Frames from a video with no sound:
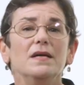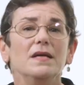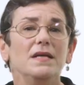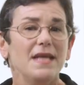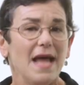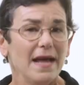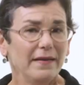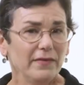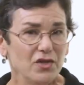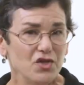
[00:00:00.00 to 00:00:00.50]

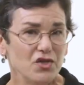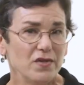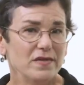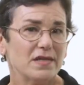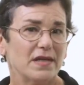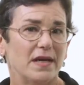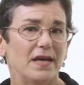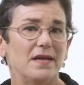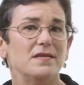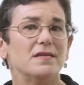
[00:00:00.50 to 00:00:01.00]
Negligence
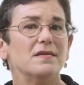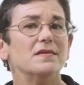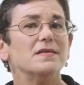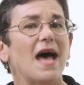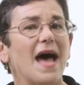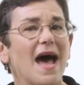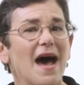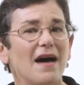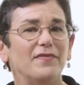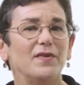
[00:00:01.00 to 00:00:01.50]
cases
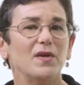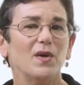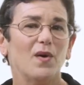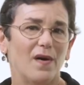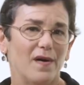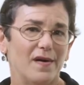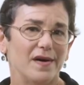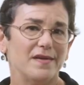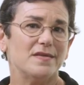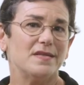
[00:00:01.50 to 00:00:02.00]
have to
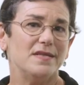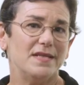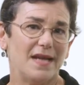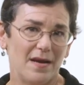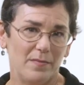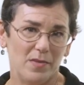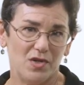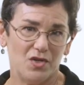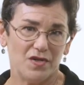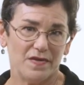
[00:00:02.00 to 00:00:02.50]
cause
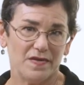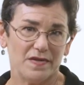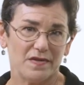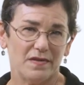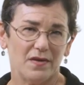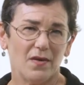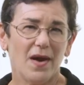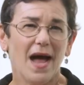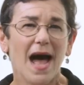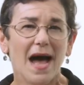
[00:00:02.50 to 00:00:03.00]
damages.
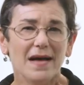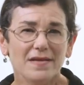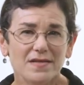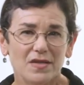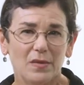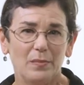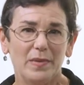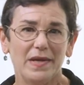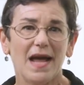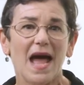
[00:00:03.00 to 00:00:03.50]
There has
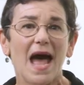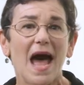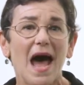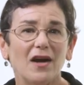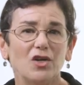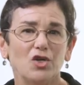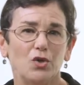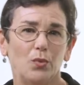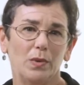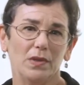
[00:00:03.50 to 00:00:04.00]
to be
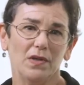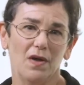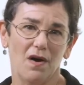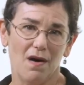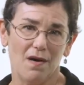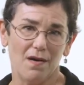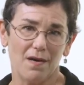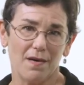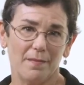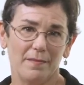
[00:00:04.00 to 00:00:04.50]
actual
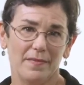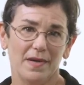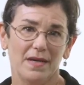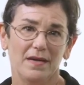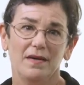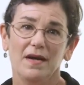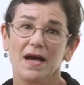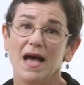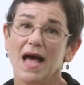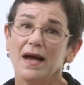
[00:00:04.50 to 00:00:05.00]
harm,
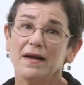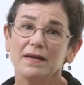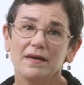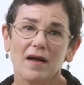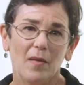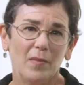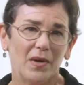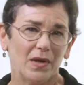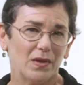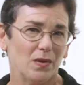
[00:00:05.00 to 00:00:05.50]

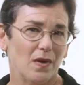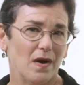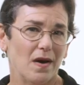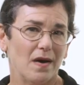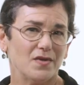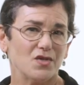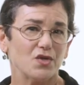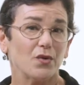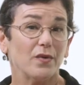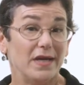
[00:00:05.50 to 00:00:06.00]
economic
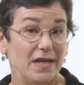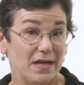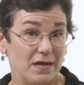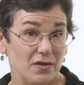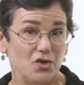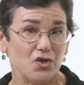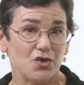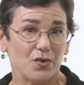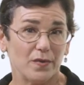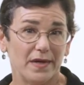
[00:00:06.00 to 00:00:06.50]
loss, or an
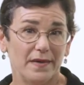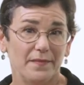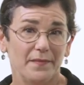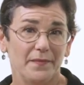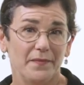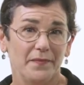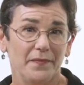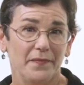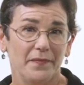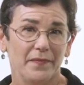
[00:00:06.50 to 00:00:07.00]
injury.
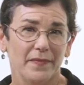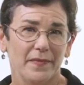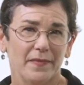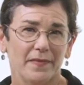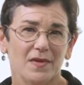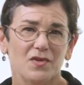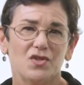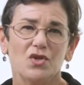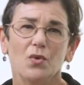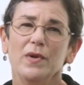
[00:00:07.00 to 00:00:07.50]

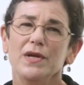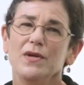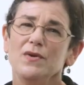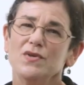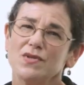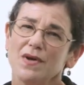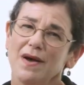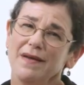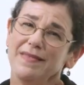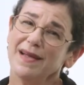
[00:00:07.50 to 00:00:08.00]
So when you
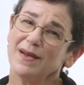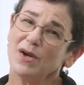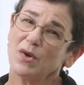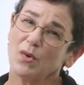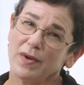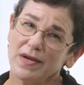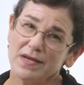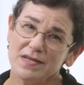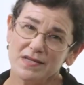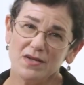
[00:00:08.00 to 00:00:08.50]
saw that
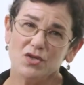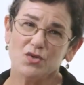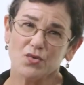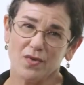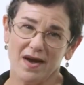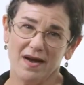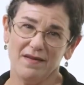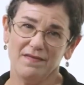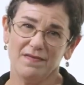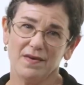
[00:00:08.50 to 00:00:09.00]
crazy
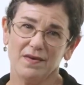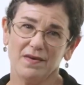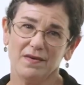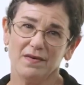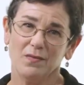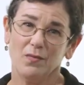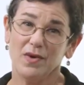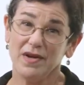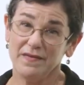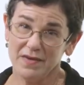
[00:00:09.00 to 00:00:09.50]
driver
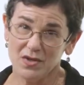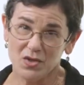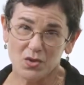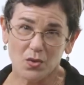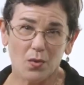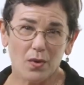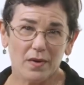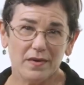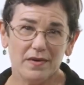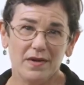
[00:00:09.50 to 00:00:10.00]
weaving
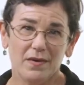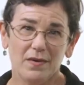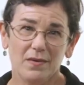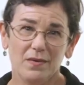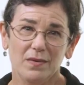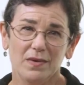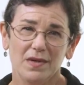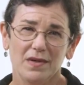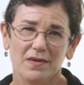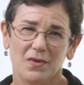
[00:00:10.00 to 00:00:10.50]
toward
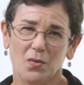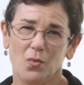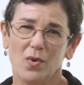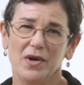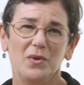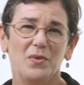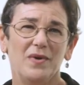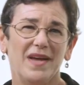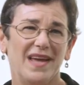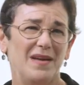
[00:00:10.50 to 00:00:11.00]
you, the
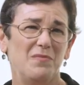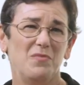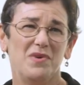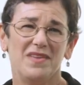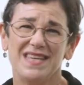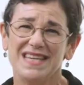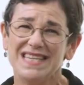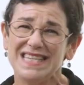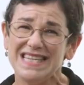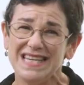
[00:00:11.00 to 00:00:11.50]
one who came
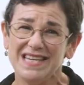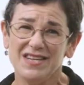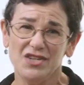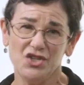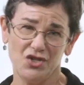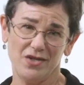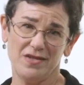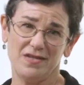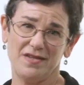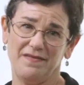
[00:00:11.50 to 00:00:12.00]
within
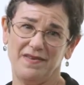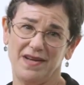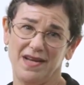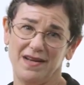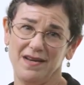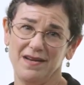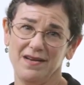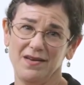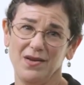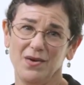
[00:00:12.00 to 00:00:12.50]
inches of
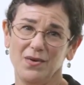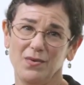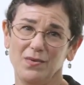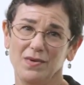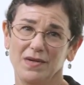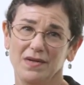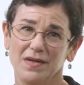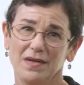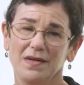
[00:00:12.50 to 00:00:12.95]
hitting you,